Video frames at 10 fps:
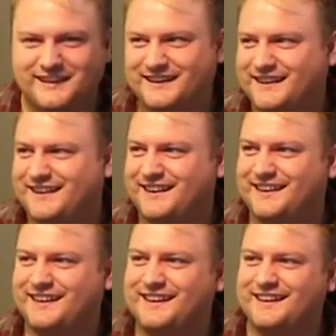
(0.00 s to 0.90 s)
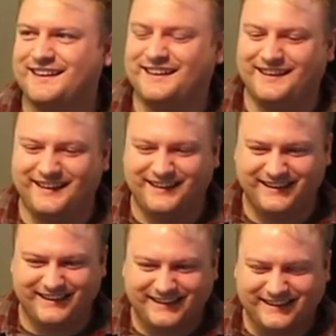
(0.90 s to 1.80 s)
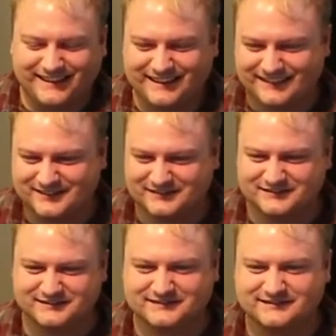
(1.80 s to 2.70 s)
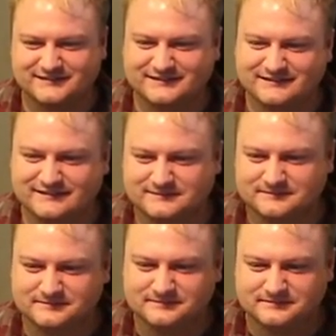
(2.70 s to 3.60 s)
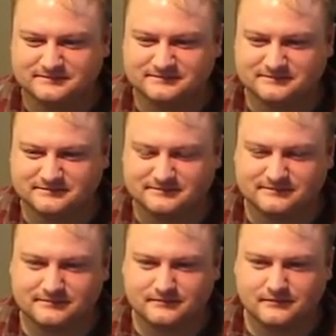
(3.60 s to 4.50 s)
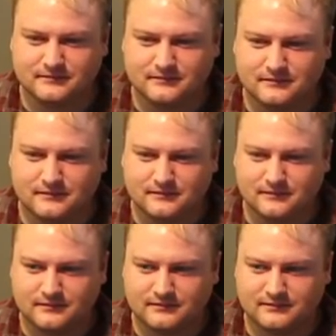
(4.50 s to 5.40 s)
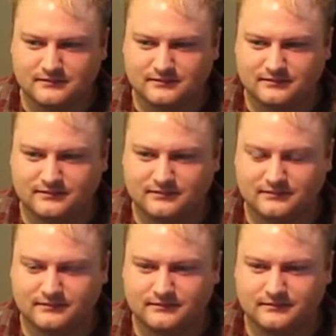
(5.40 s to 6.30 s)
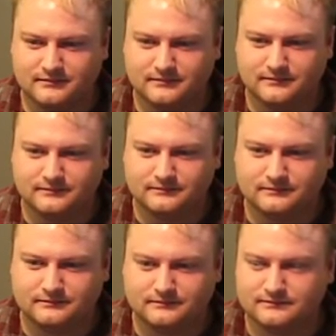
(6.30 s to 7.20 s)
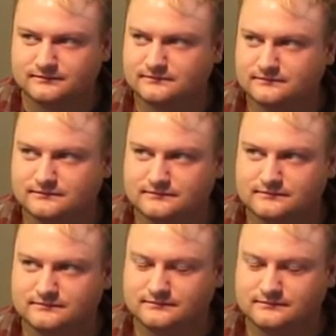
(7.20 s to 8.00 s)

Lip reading: This person isn't speaking.